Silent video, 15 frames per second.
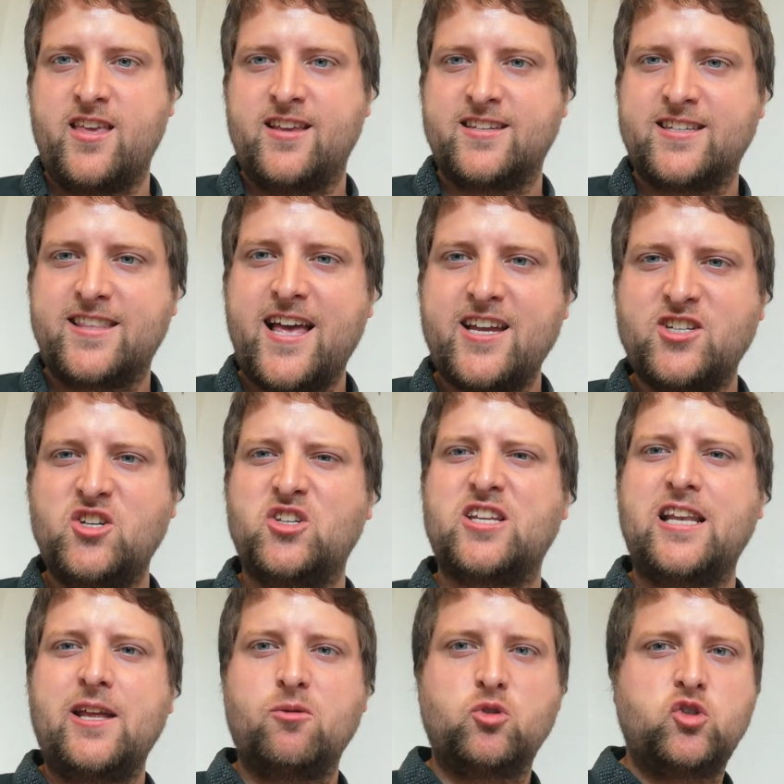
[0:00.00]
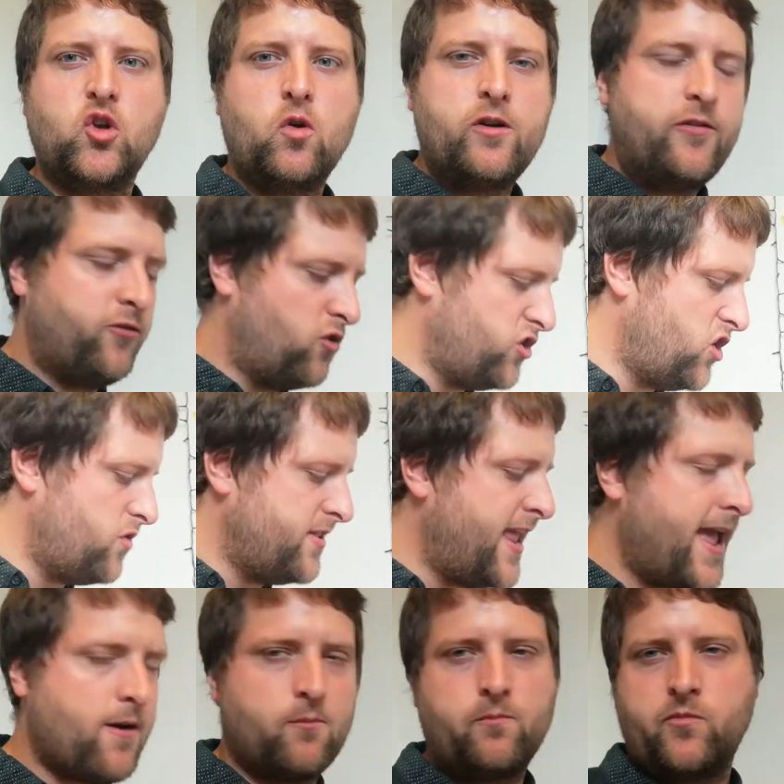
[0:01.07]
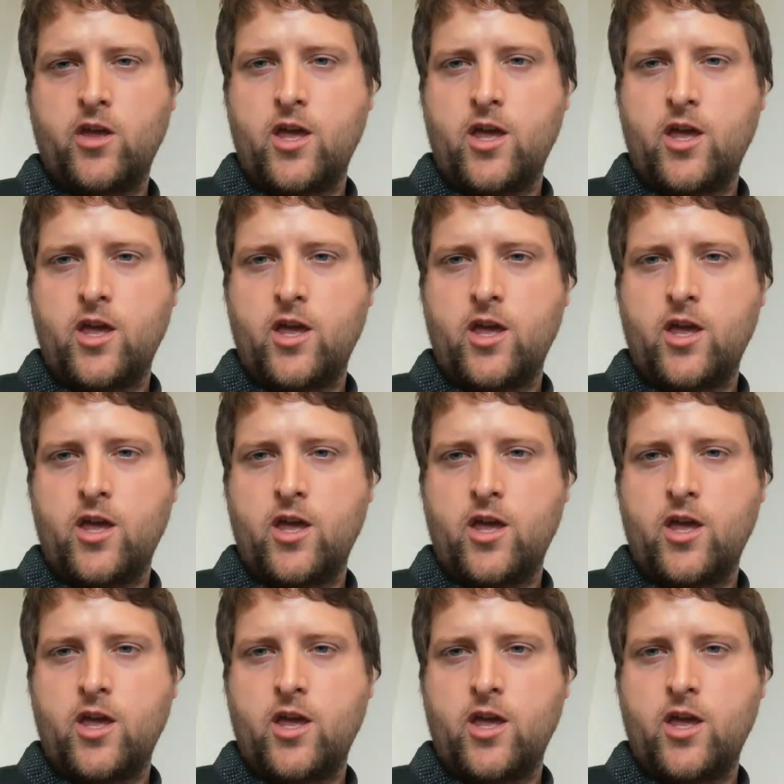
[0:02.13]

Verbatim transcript: So that's just a little story for you. Now,